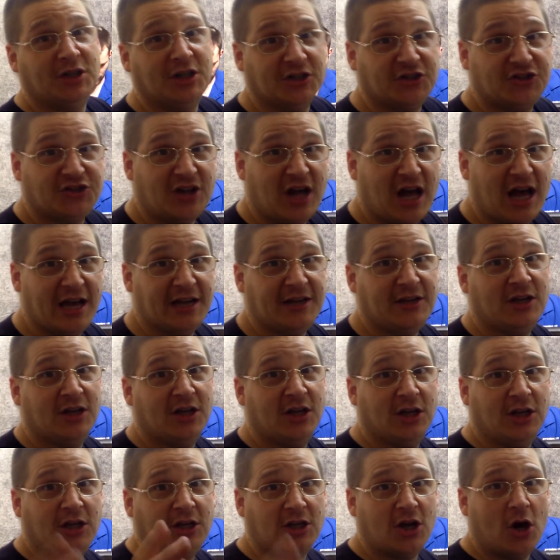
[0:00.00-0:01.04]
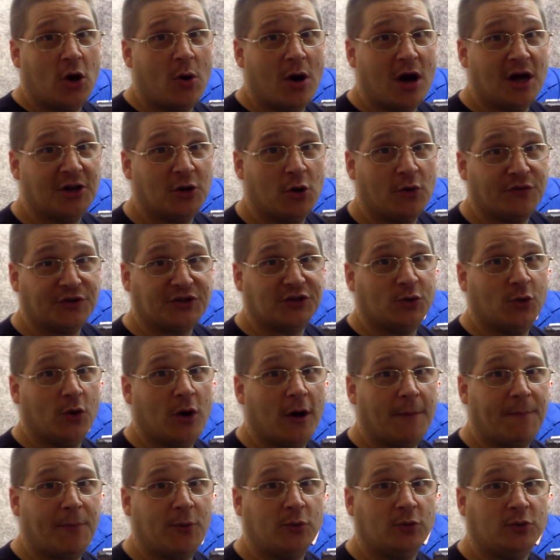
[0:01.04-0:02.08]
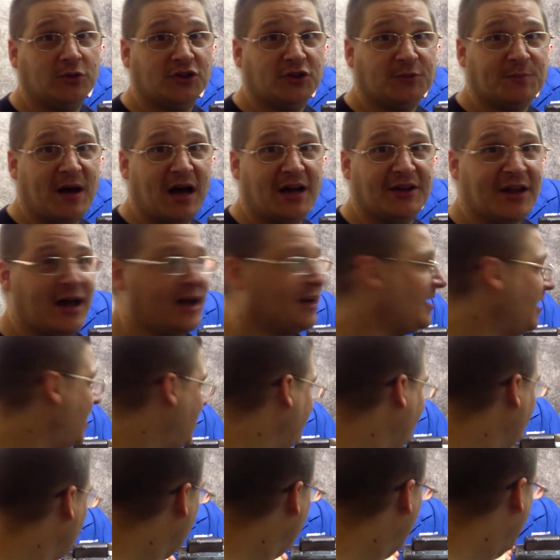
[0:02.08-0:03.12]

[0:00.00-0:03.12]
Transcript: you need a slide, you go on over to uh, poolandspa.com.